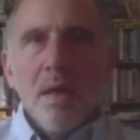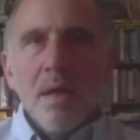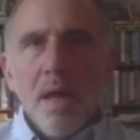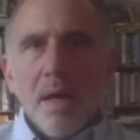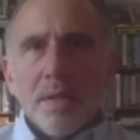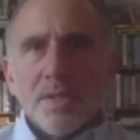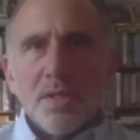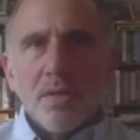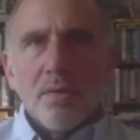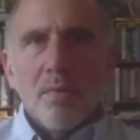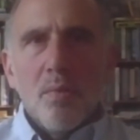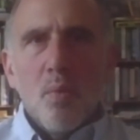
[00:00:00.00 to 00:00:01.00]
Yeah,
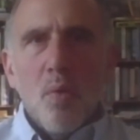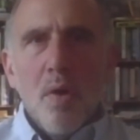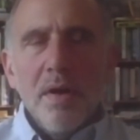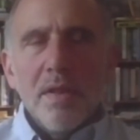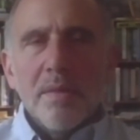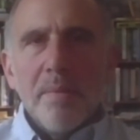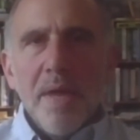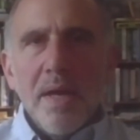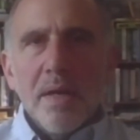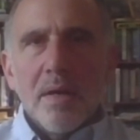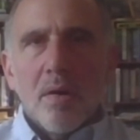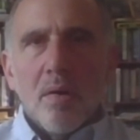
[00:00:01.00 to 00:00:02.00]
so one of the
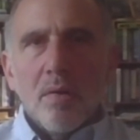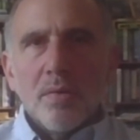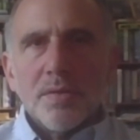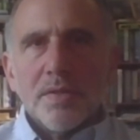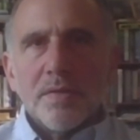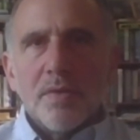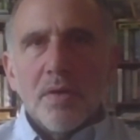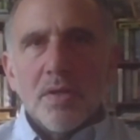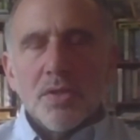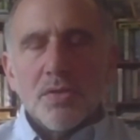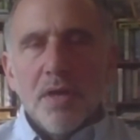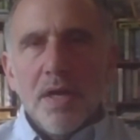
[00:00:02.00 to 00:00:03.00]
main goals of
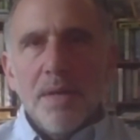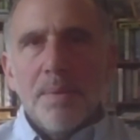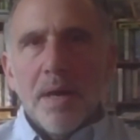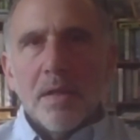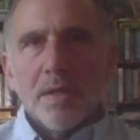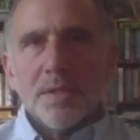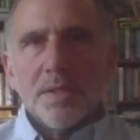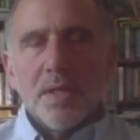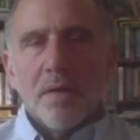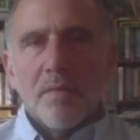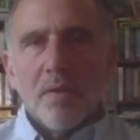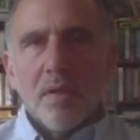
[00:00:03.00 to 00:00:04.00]
U.S. trade
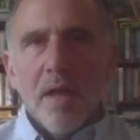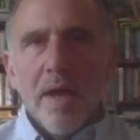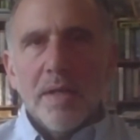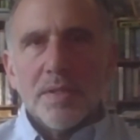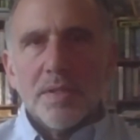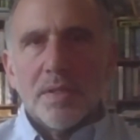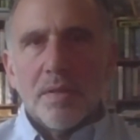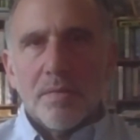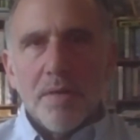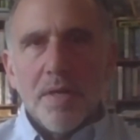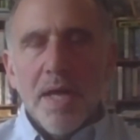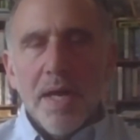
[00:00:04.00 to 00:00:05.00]
policy over the last
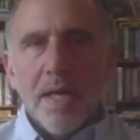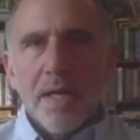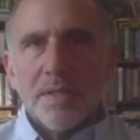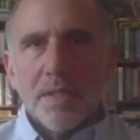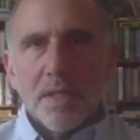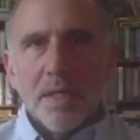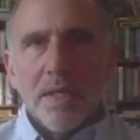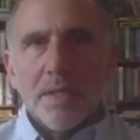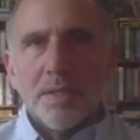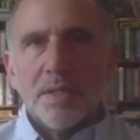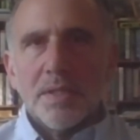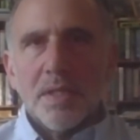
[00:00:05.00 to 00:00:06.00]
3 decades at
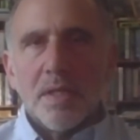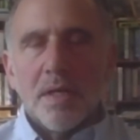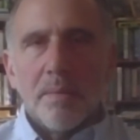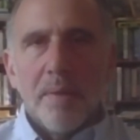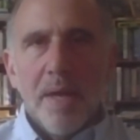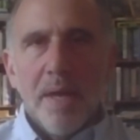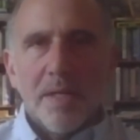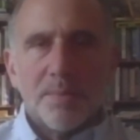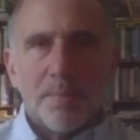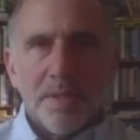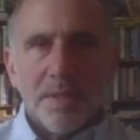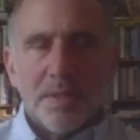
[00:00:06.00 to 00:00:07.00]
least has
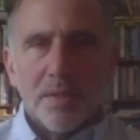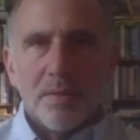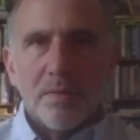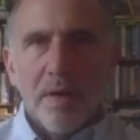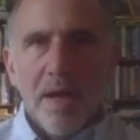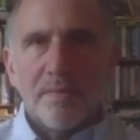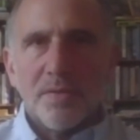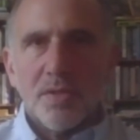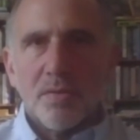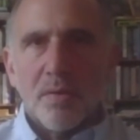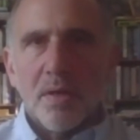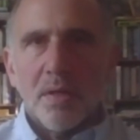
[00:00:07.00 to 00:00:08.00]
been to have
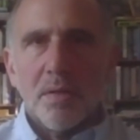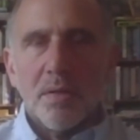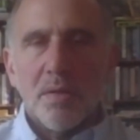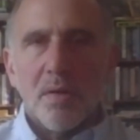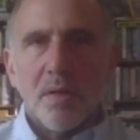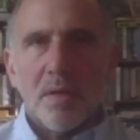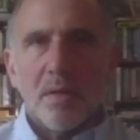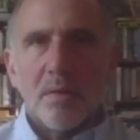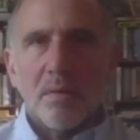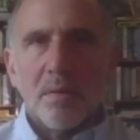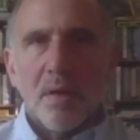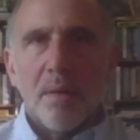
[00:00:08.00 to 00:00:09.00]
stronger and
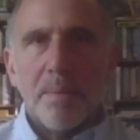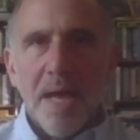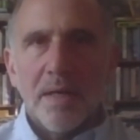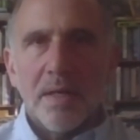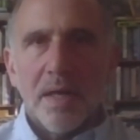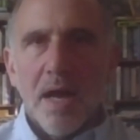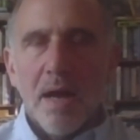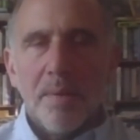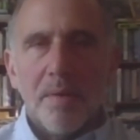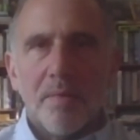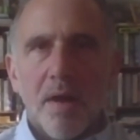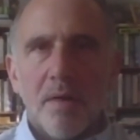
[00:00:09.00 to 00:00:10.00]
longer patent and
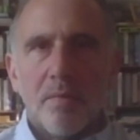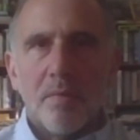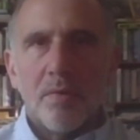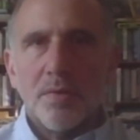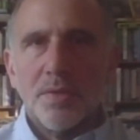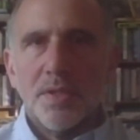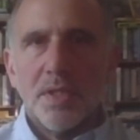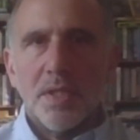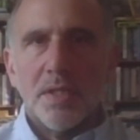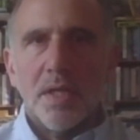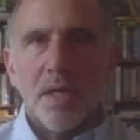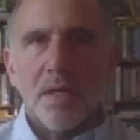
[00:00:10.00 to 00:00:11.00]
copyright rules
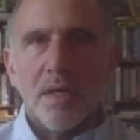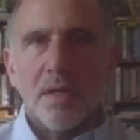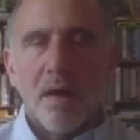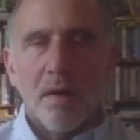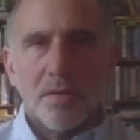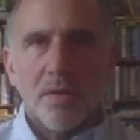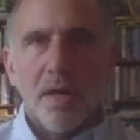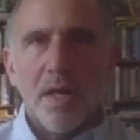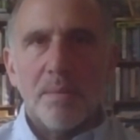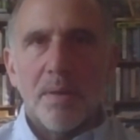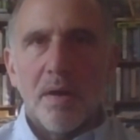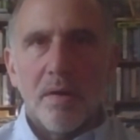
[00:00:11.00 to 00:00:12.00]
in our
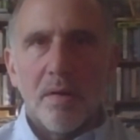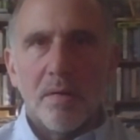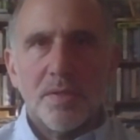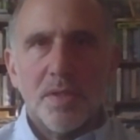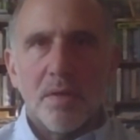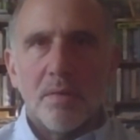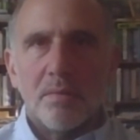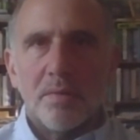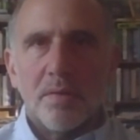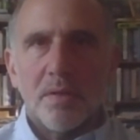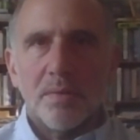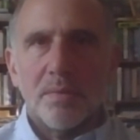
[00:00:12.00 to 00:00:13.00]
trading partners. So
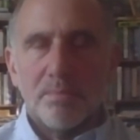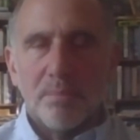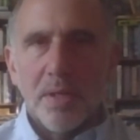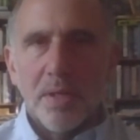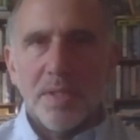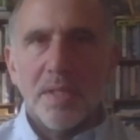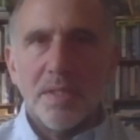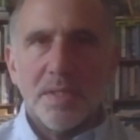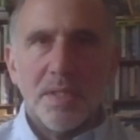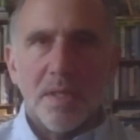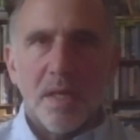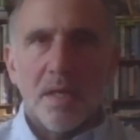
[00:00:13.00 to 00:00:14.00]
you could point to this
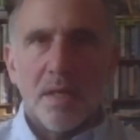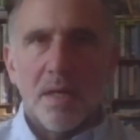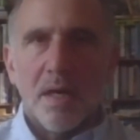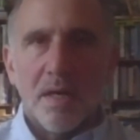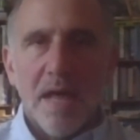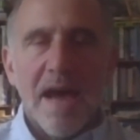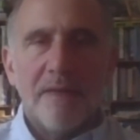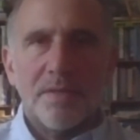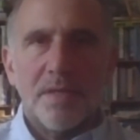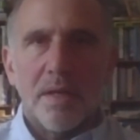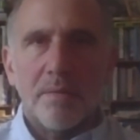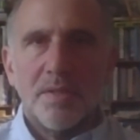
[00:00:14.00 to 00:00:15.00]
in
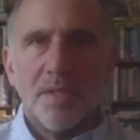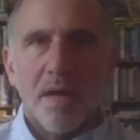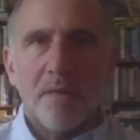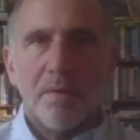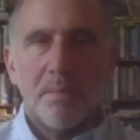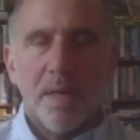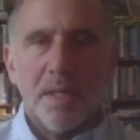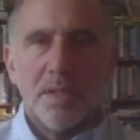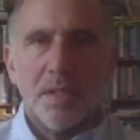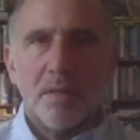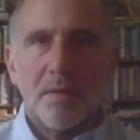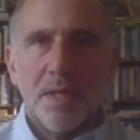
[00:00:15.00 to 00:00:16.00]
NAFTA that we signed with
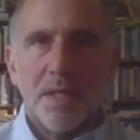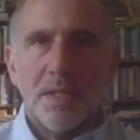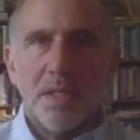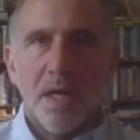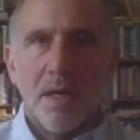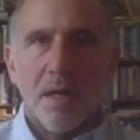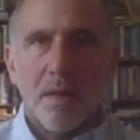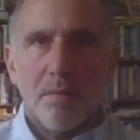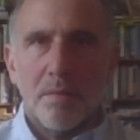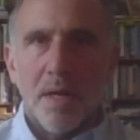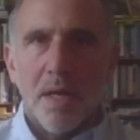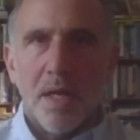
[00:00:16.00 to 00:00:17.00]
Mexico in
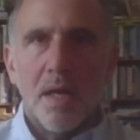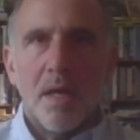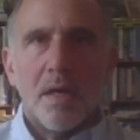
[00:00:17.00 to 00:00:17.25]
1993.